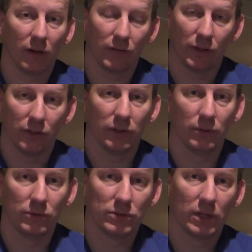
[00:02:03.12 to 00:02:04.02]
of the good
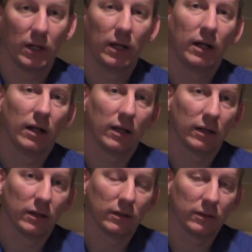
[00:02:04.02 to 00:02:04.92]
news.
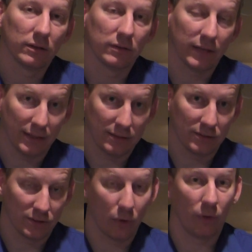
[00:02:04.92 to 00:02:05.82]
That's
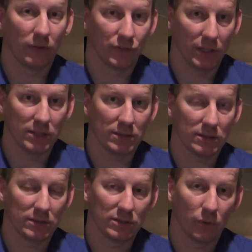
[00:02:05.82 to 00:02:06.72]
the story of Jesus
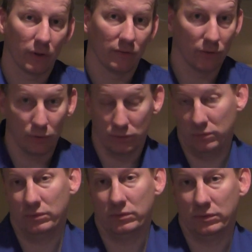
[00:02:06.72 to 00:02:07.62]
and the story of you
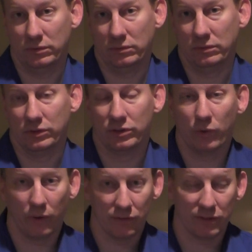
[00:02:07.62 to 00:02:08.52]
and the
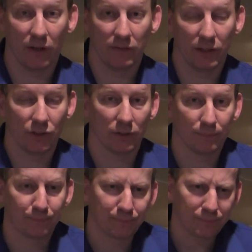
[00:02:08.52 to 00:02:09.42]
story of salvation.
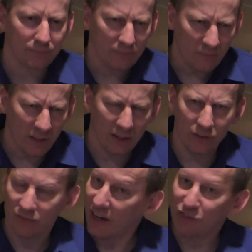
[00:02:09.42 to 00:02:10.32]

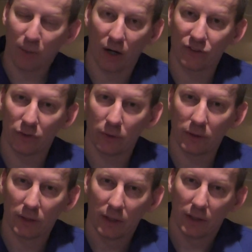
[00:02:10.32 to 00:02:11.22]
There's five parts to it,
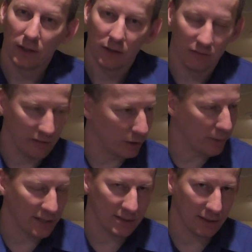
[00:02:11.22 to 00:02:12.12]
very
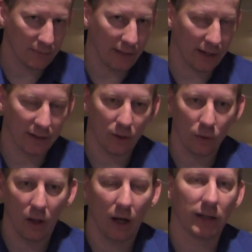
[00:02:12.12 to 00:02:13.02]
basic. I'm not going to go
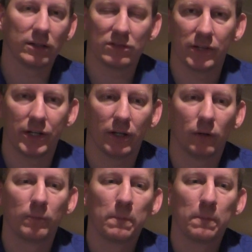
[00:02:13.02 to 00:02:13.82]
long in this video.